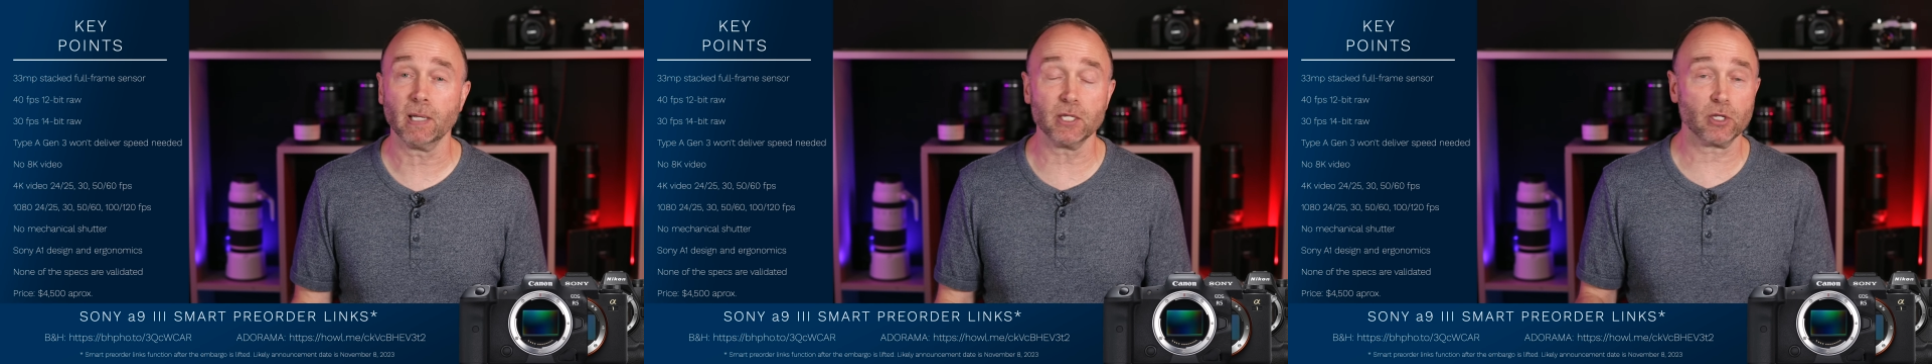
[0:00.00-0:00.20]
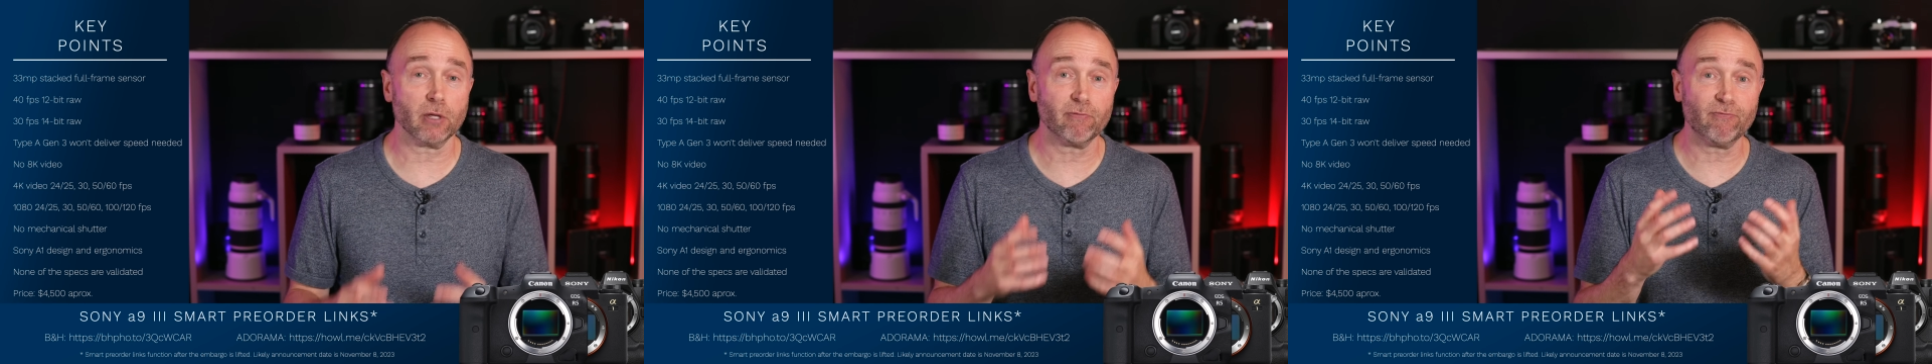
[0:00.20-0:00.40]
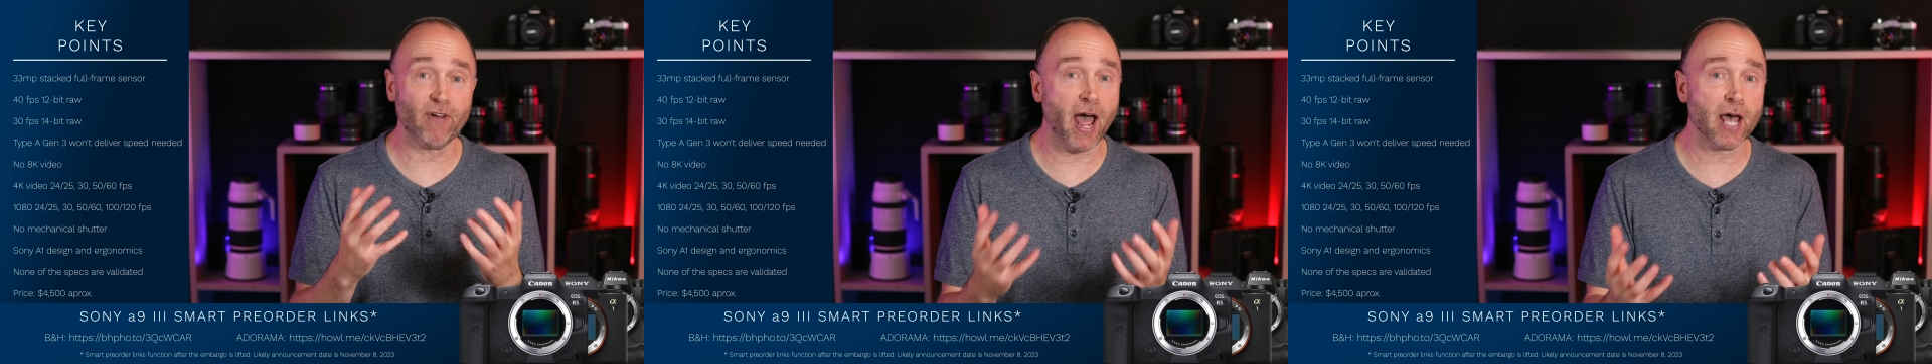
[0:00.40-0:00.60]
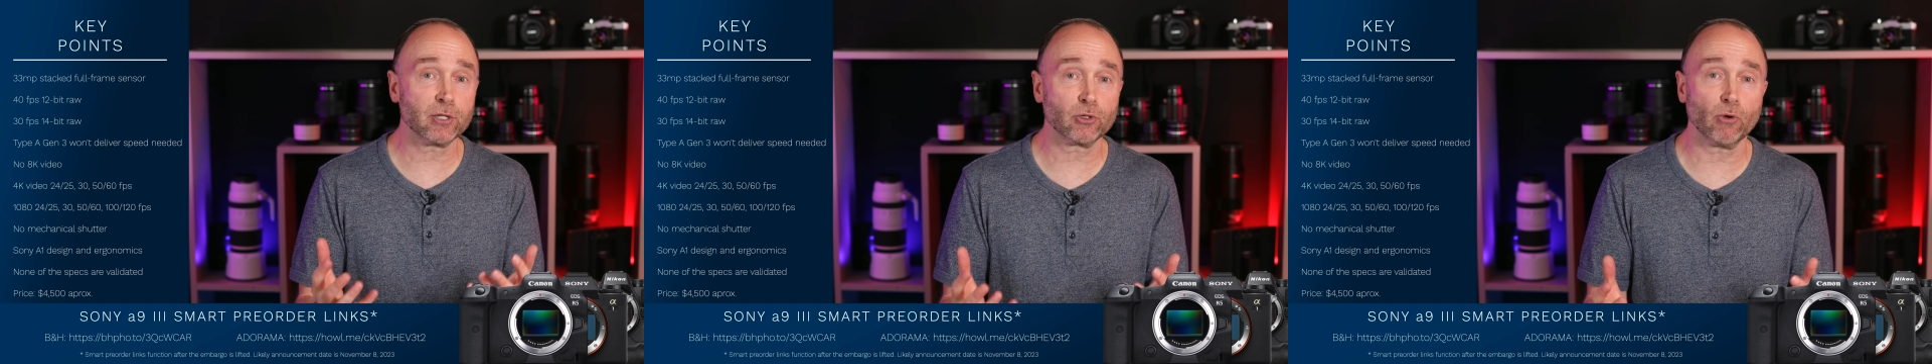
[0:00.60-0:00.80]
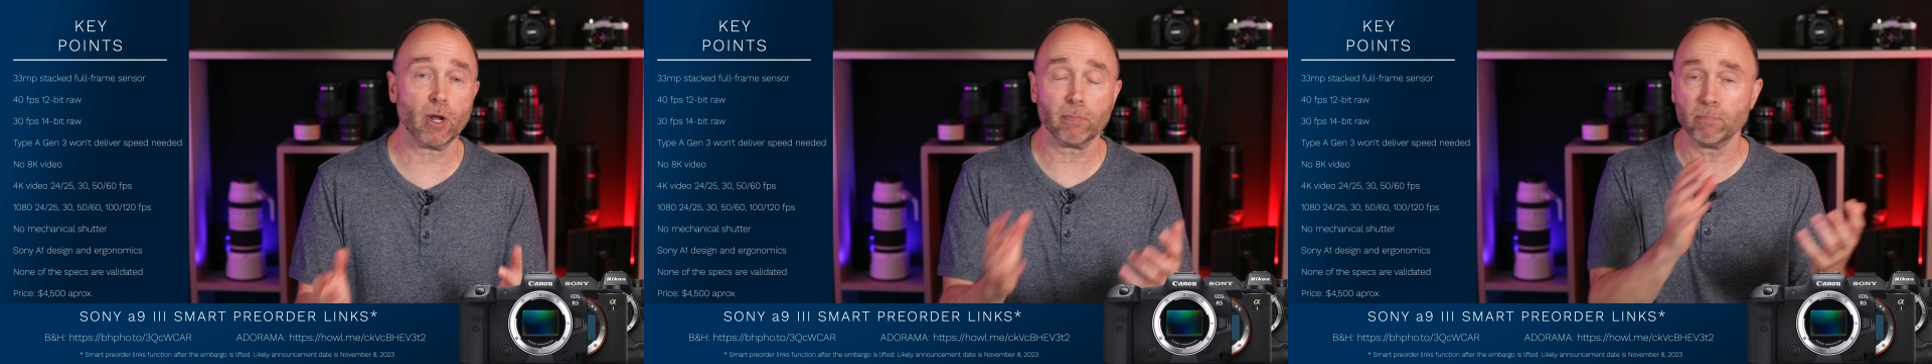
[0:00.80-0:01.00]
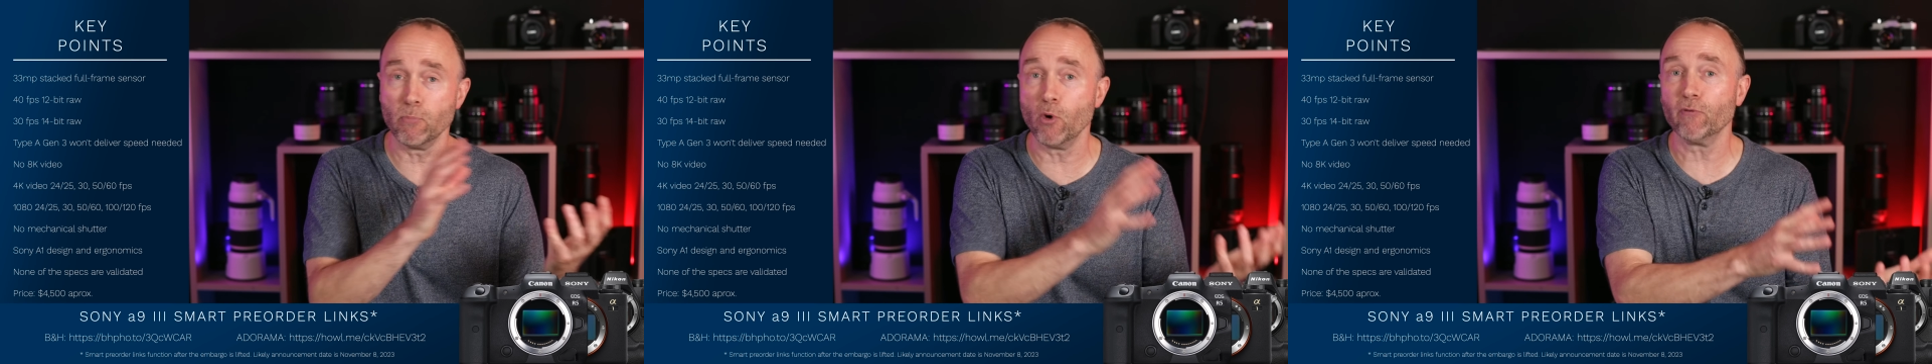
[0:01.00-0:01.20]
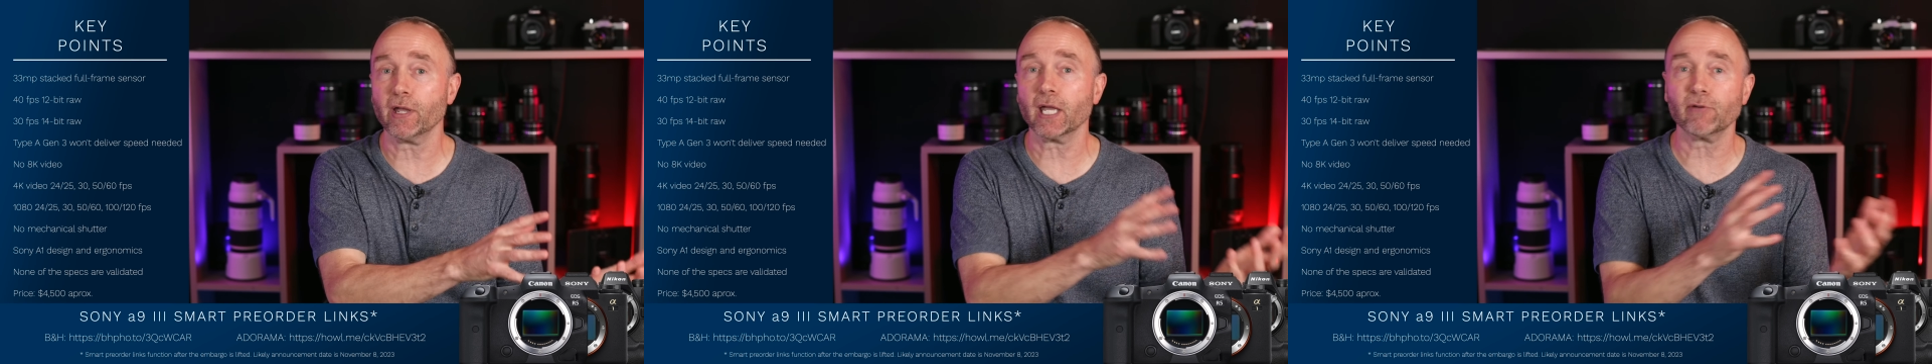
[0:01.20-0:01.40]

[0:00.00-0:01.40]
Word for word: Is it faster at moving